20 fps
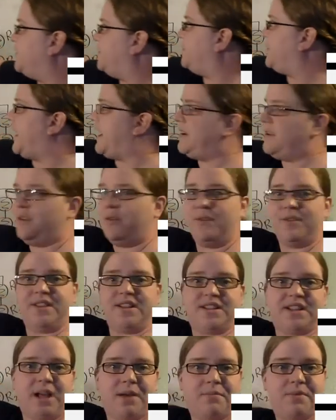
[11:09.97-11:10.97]
value at the
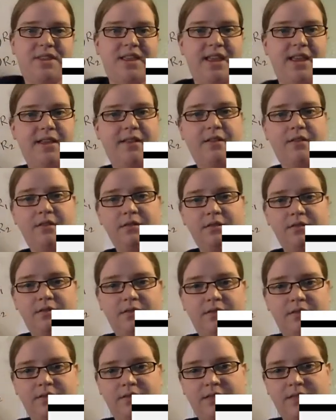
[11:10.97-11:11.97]
top of the hill
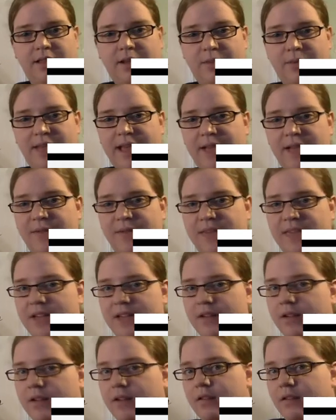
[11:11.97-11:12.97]
that we have
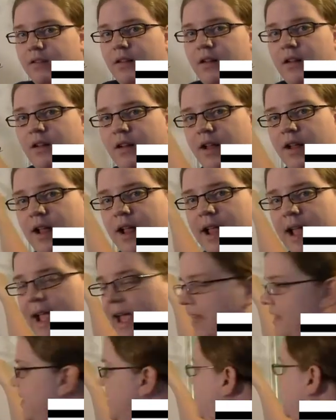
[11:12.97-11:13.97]
here. And then